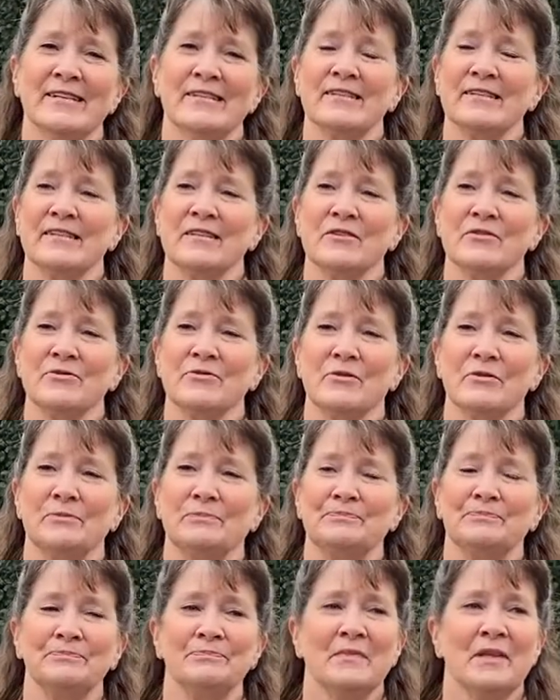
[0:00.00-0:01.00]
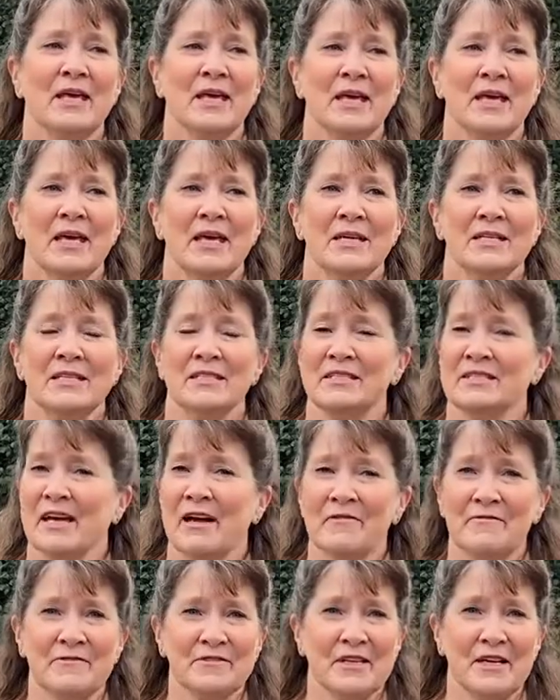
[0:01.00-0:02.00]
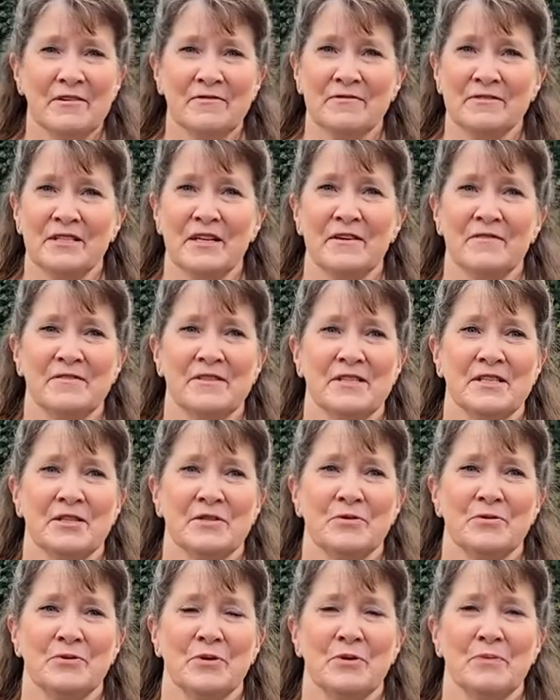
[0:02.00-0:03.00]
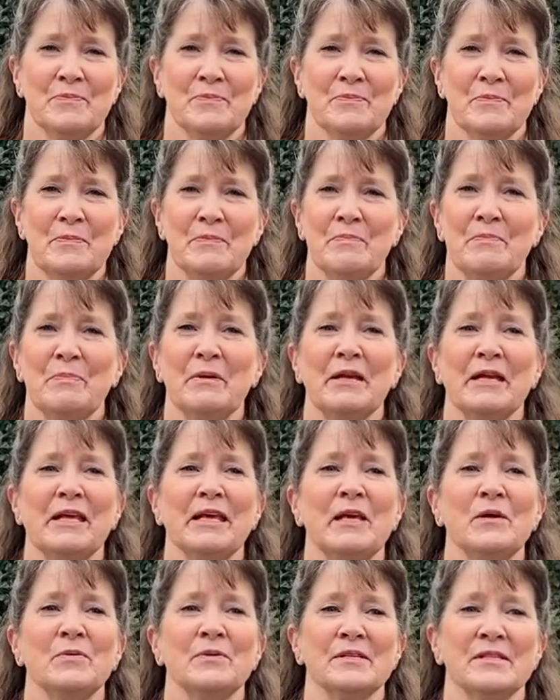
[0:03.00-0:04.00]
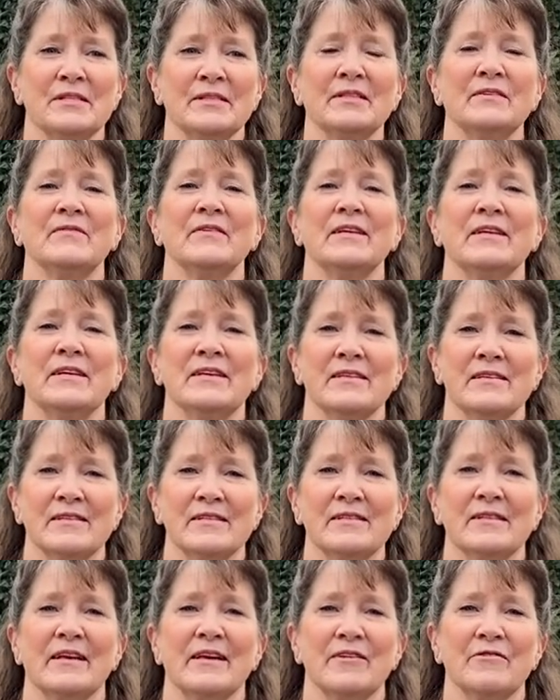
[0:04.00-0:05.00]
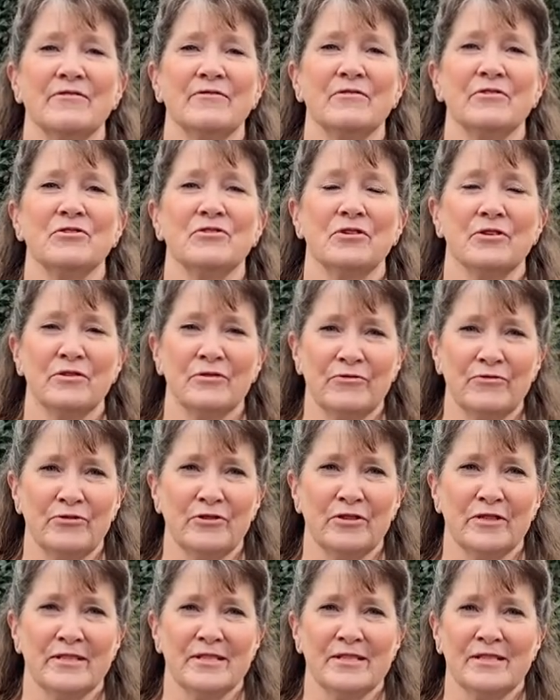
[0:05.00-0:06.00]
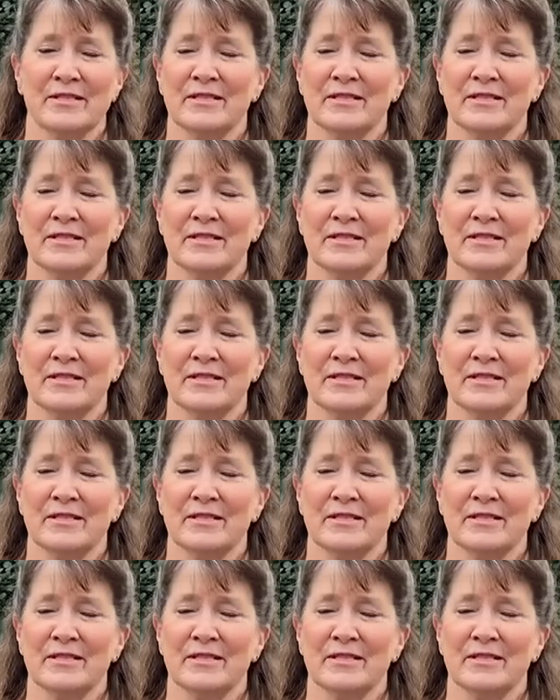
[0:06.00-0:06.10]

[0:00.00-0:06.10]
syndrome, tough, tough, tough syndrome, but he was living his life to the fullest.